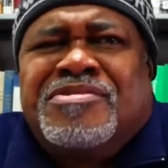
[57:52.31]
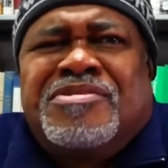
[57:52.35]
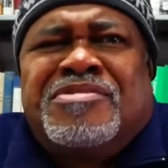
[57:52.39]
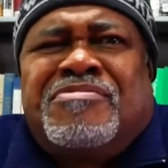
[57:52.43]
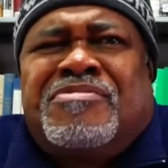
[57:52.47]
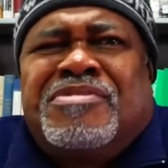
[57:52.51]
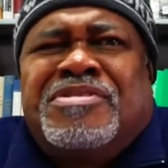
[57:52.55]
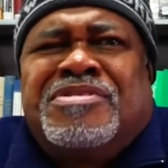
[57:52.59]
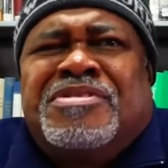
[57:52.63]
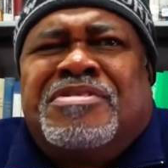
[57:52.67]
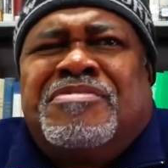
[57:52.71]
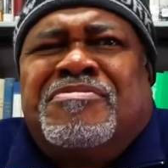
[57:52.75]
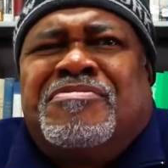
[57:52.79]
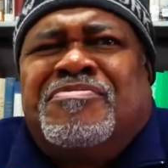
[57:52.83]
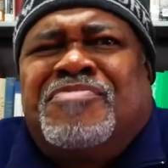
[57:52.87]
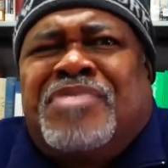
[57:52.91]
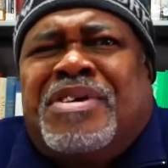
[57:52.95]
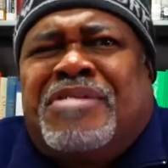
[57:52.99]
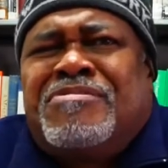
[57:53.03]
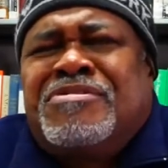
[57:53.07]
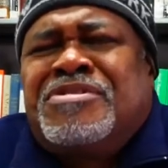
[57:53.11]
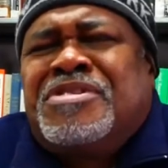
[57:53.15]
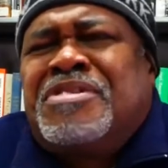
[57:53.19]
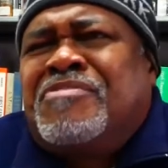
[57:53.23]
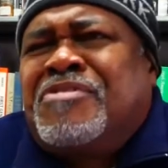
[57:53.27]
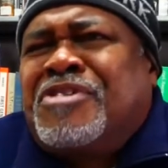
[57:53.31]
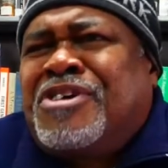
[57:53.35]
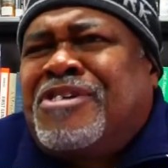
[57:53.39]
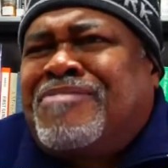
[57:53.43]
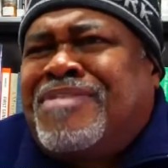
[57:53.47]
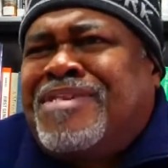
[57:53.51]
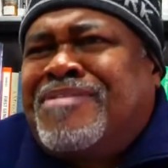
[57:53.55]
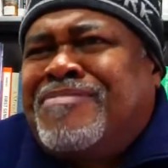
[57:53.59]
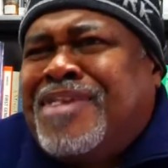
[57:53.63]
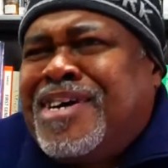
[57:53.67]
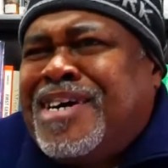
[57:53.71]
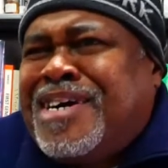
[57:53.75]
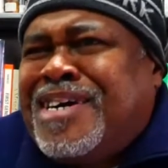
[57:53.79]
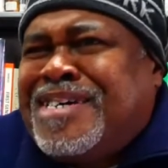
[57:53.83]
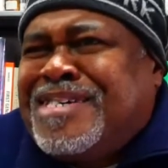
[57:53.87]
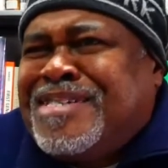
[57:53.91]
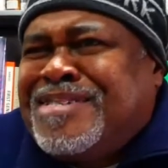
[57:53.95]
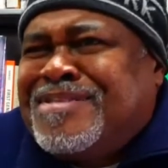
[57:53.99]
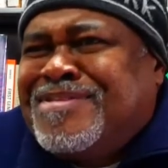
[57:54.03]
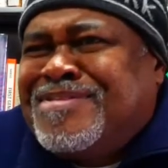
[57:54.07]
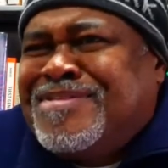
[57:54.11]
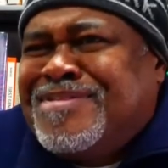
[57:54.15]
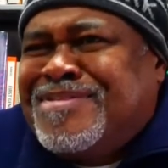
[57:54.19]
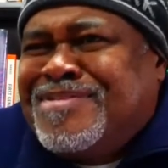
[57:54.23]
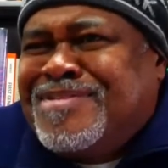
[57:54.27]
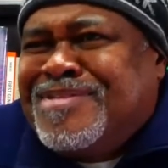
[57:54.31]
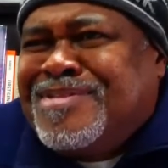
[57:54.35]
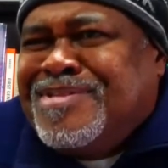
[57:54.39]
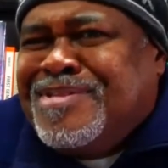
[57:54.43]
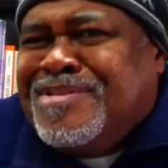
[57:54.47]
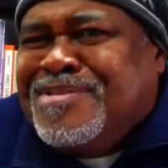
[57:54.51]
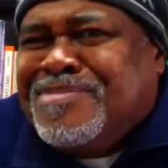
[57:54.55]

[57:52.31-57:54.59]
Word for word: It wasn't even, that wasn't even on my mind. Yeah.